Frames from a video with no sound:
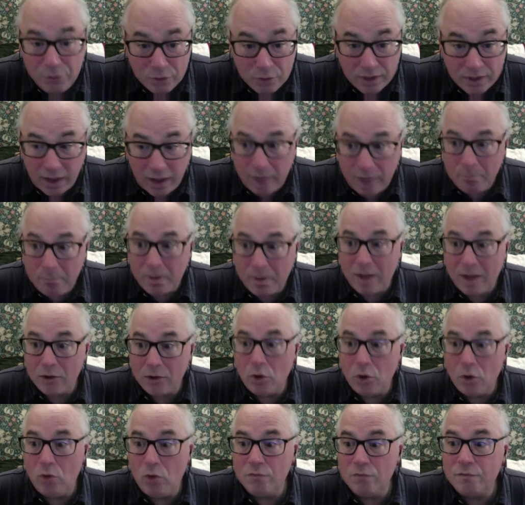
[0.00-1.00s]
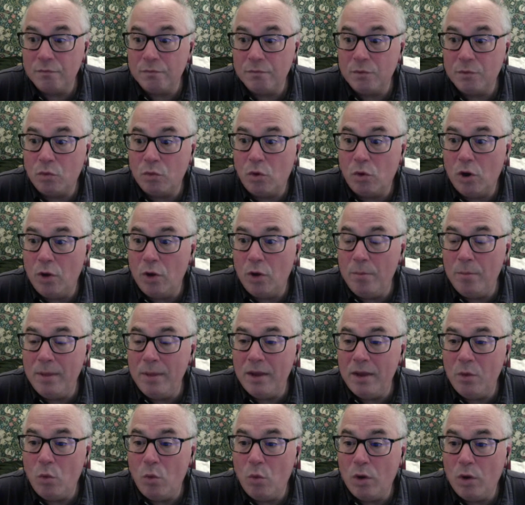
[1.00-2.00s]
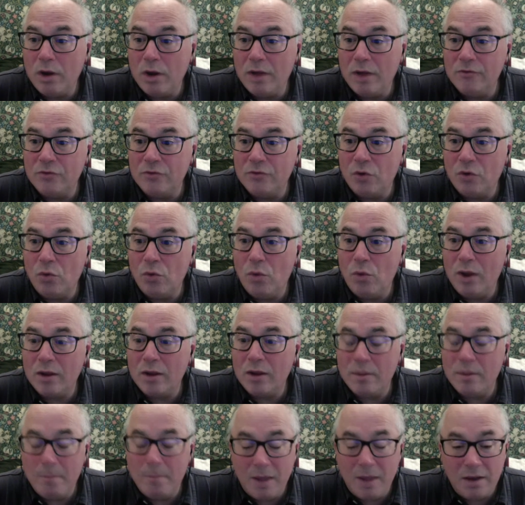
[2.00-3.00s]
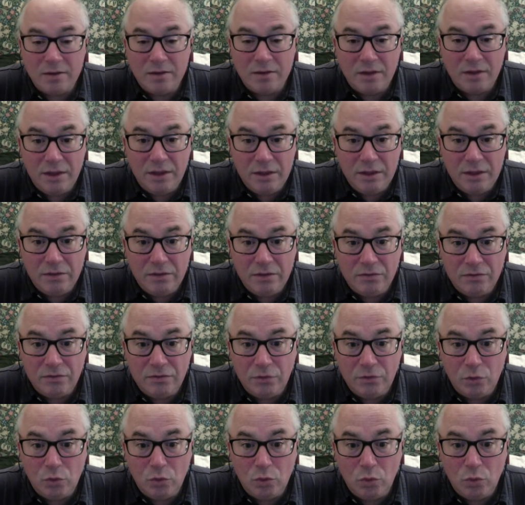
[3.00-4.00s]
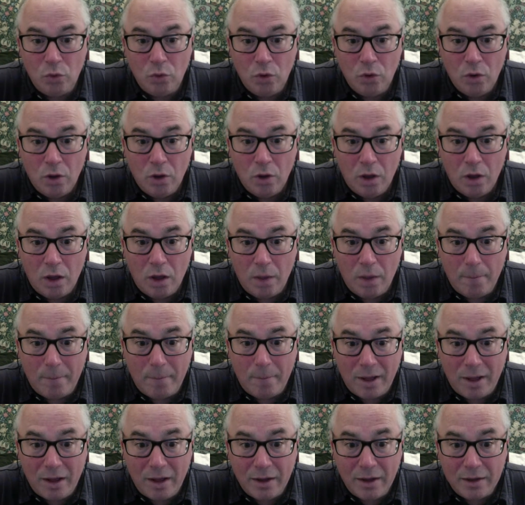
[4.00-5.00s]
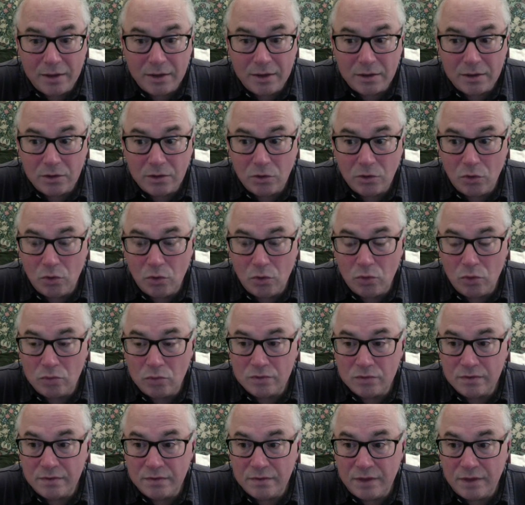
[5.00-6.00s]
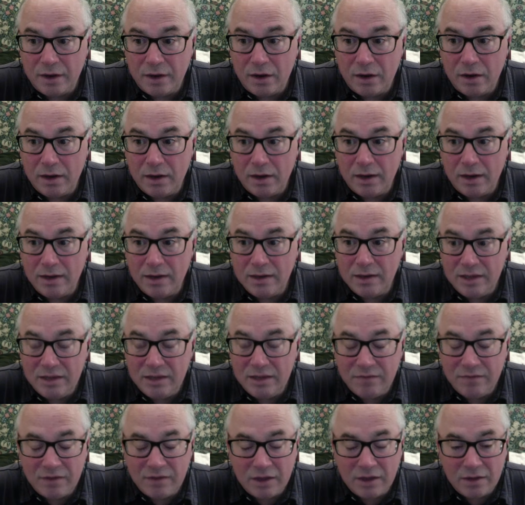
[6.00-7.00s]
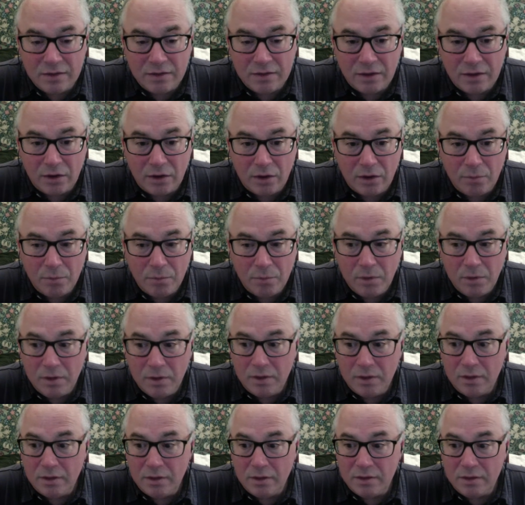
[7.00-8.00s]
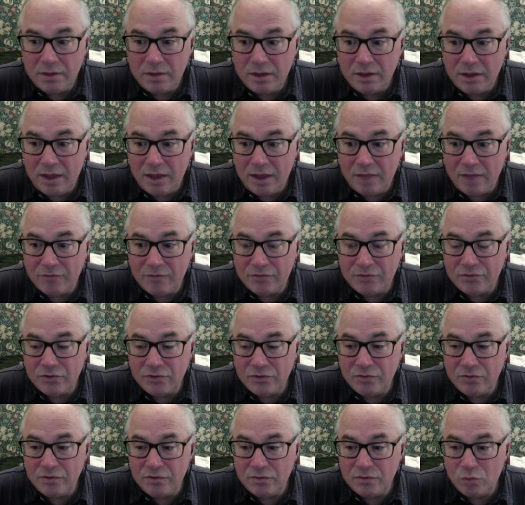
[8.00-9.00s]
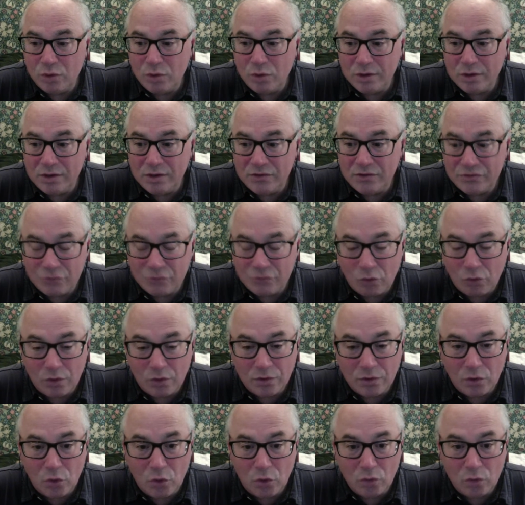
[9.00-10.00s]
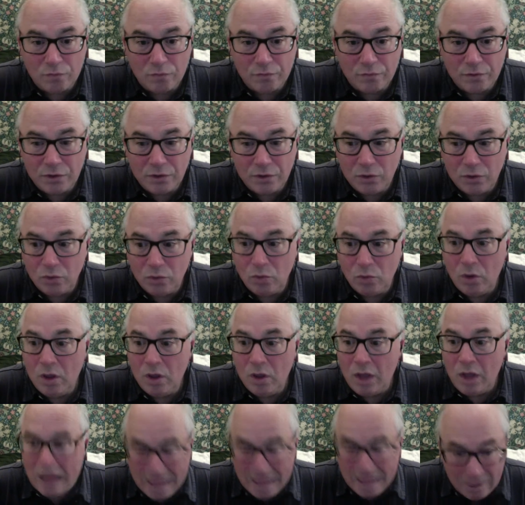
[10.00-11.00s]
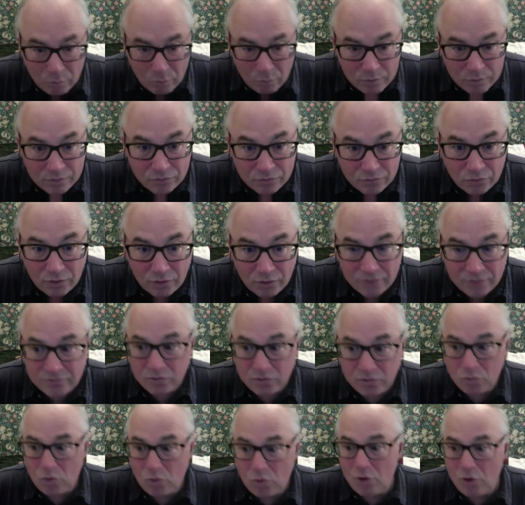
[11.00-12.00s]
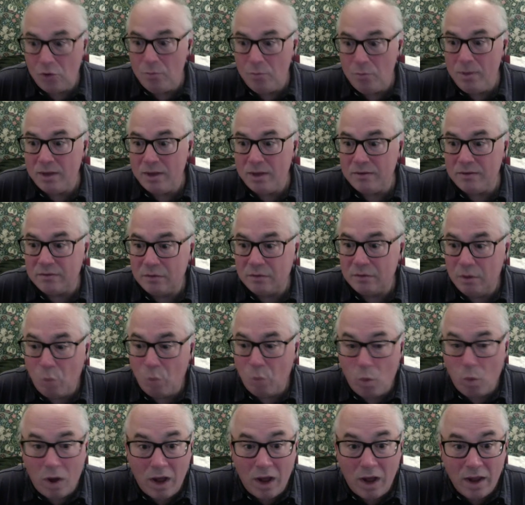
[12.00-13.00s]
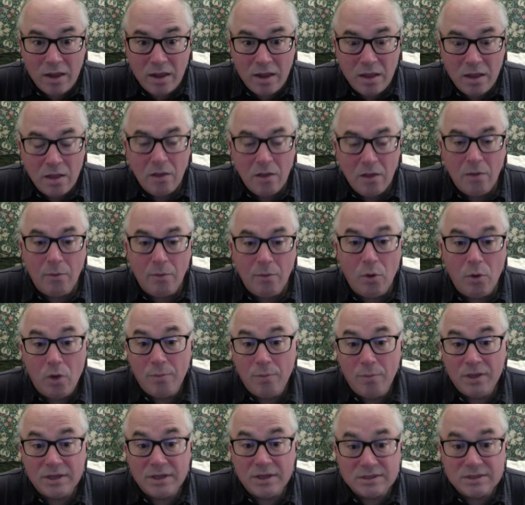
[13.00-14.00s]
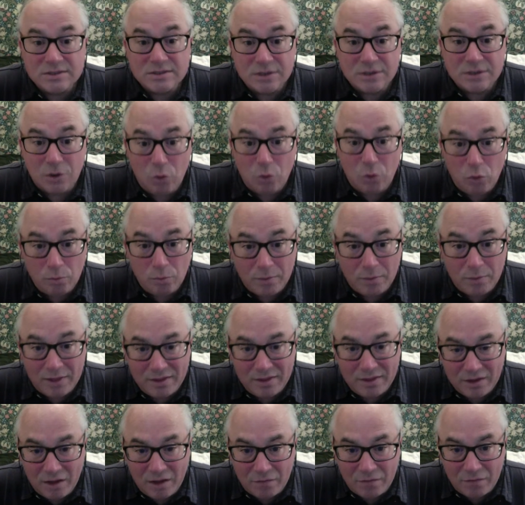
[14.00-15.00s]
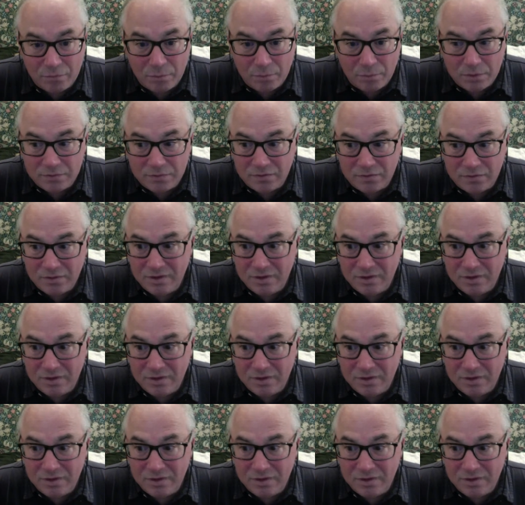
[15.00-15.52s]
can buy gold from the Royal Mint. What I don't recommend is you uh, buying gold there and leaving it there. They have a service where they store the gold for you. I wouldn't trust the Royal Mint. Why? Well, because they're owned by the government,